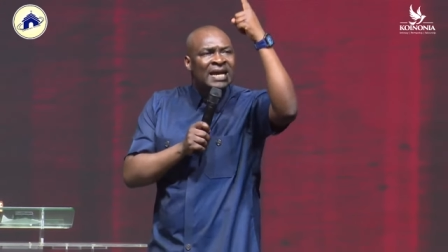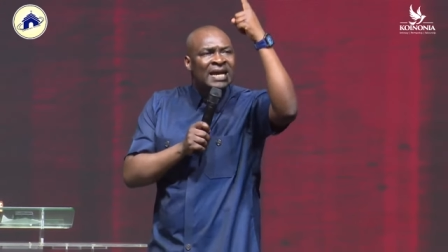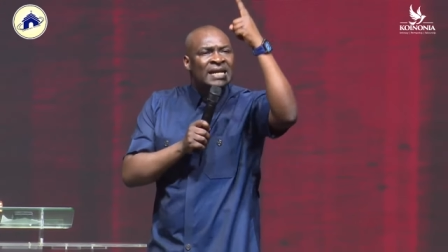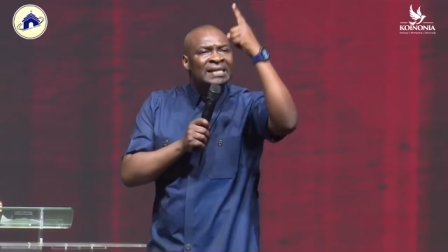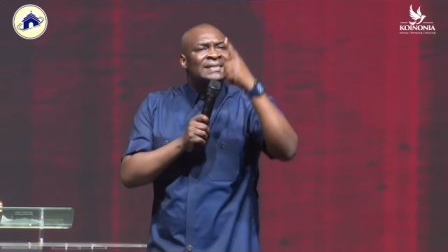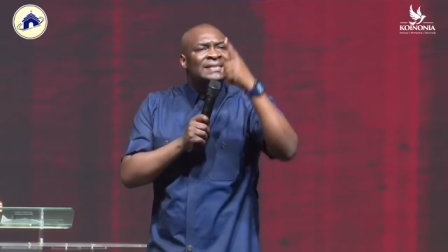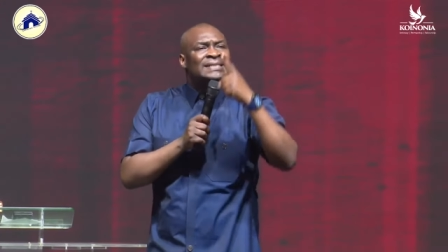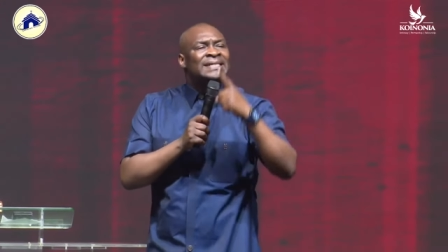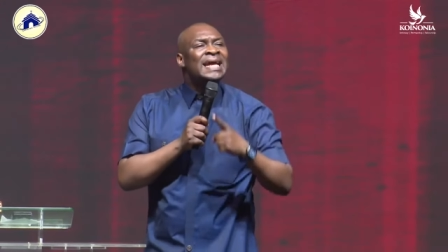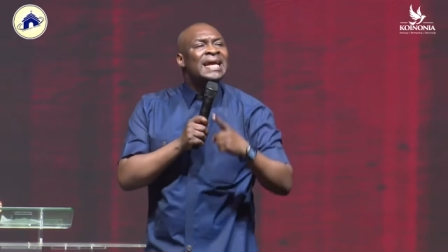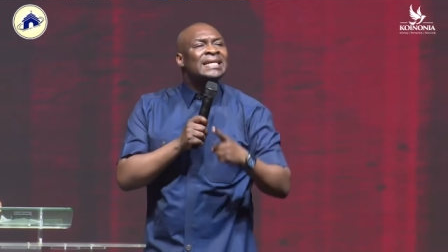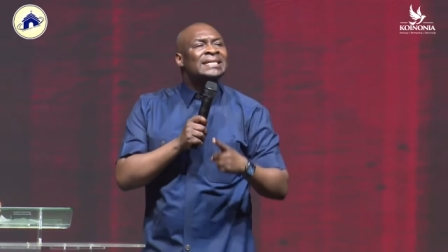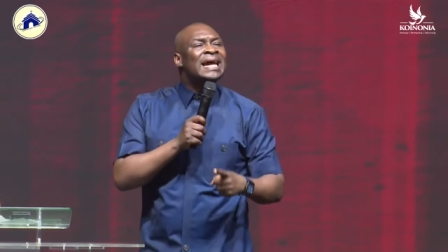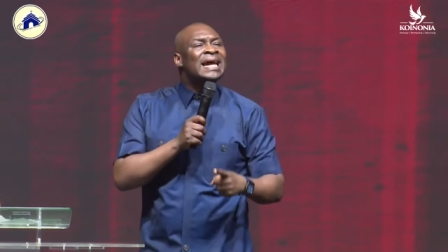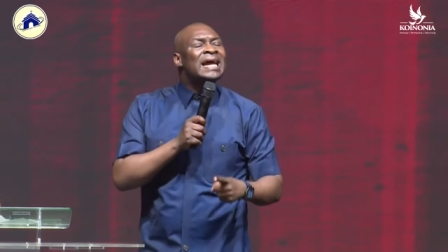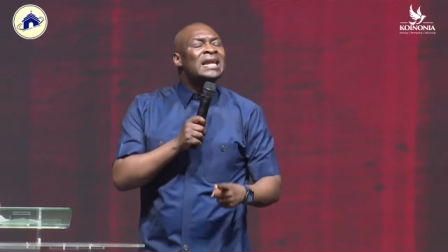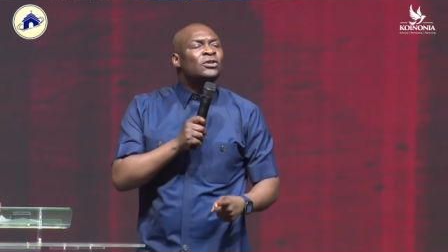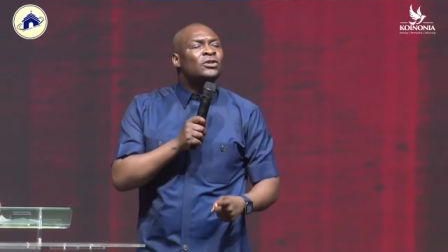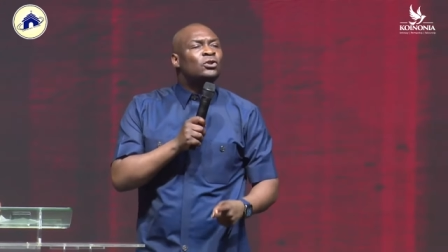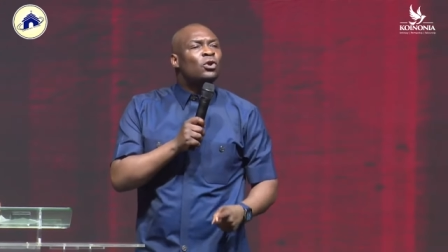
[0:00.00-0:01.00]

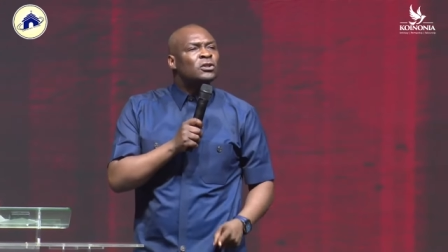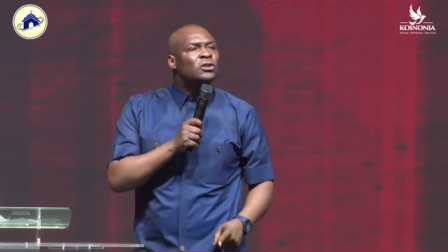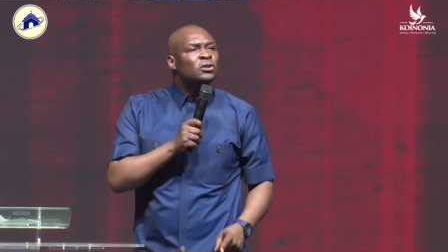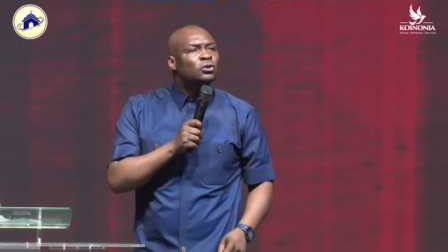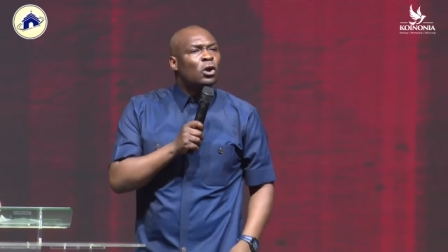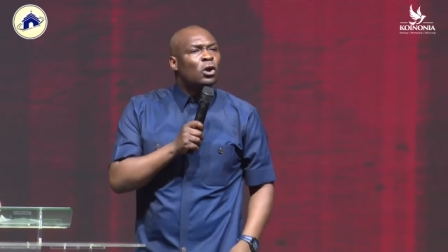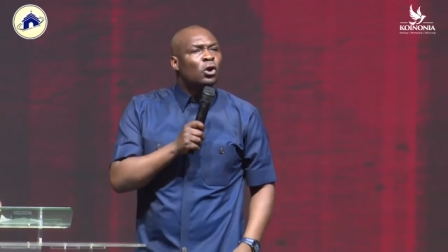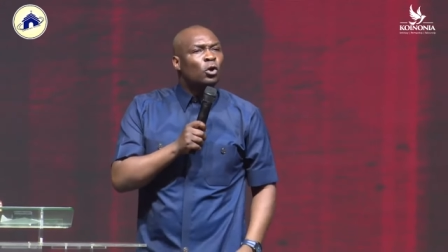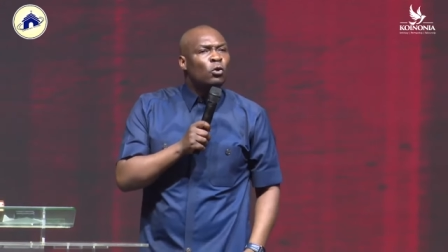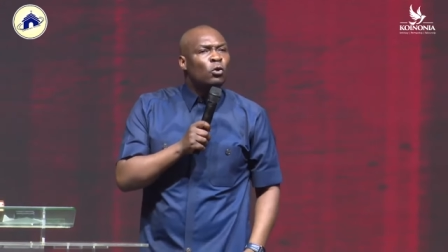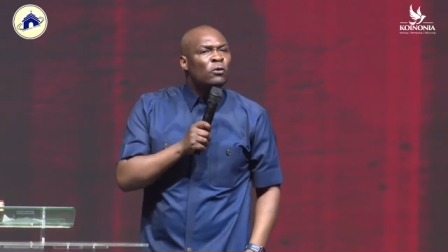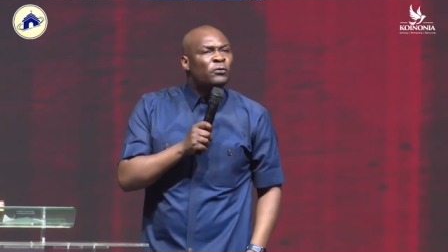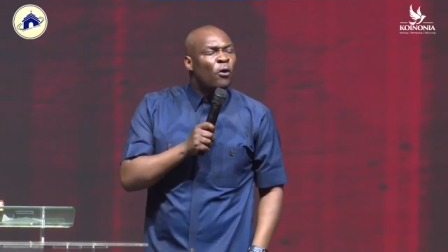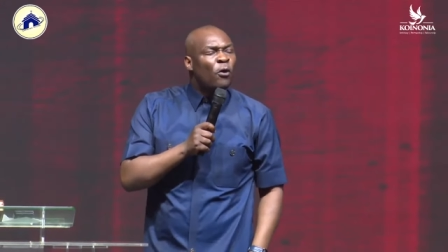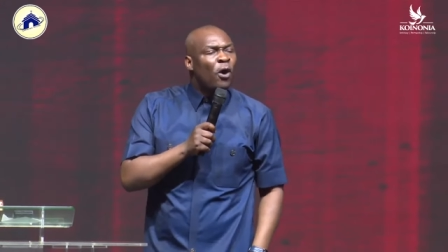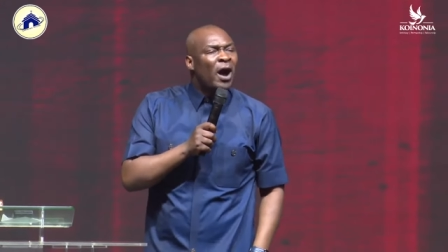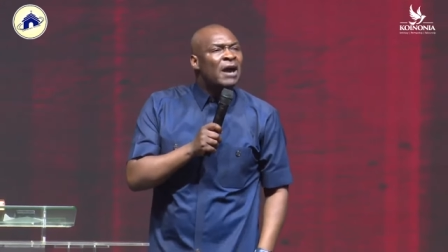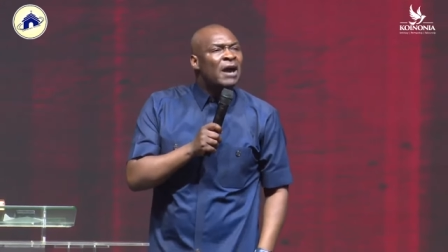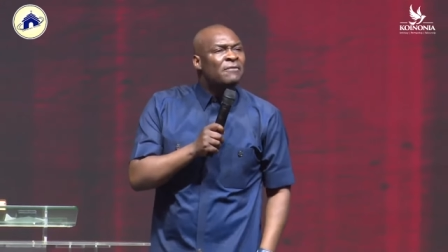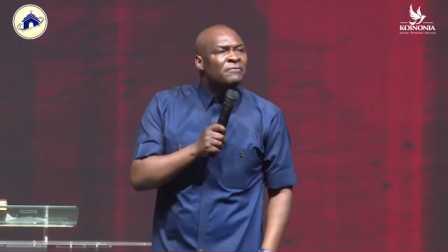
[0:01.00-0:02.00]
Satan does not look
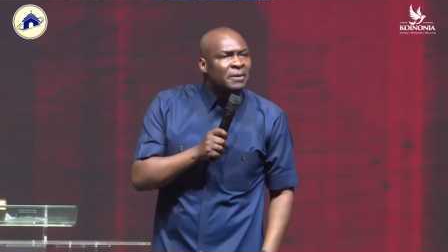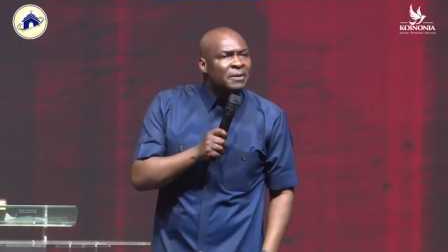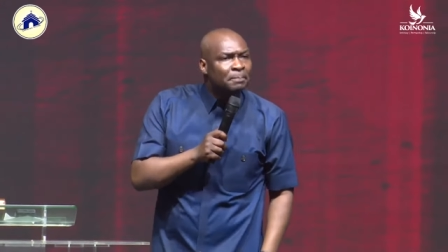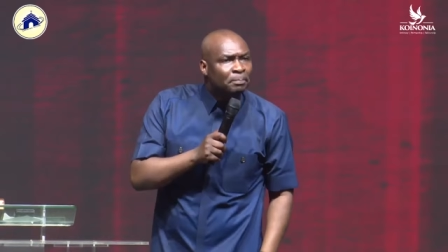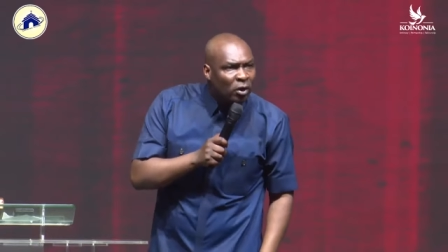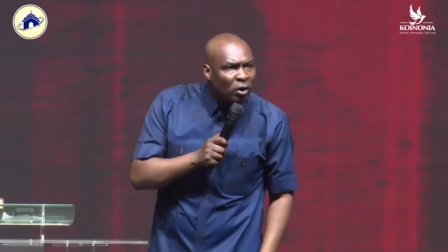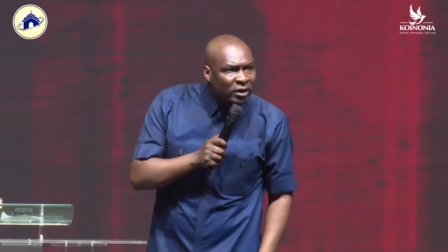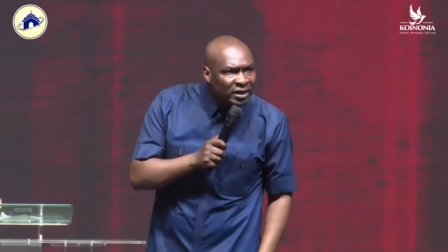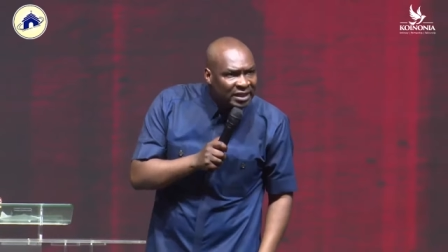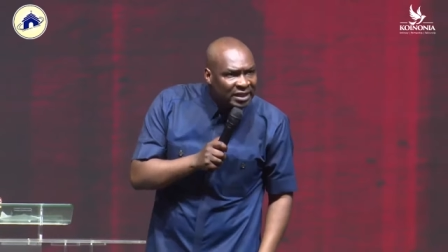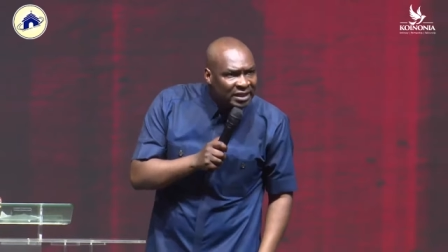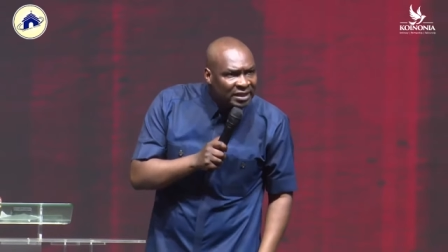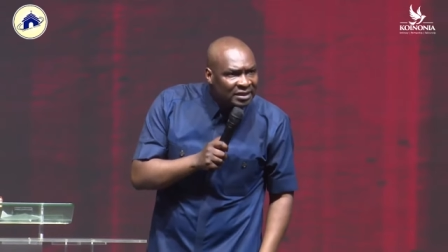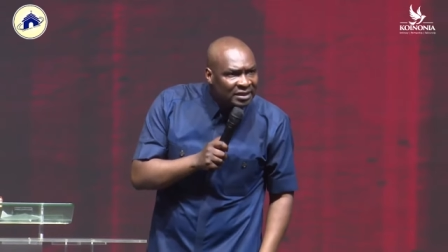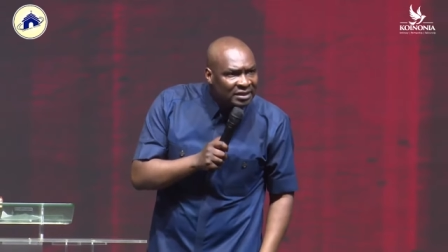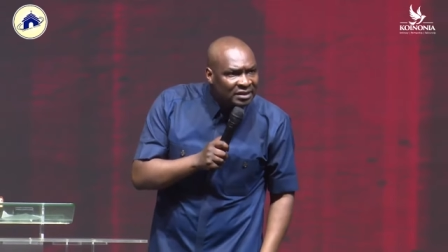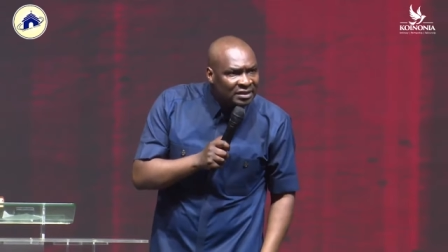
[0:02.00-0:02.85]
for everybody.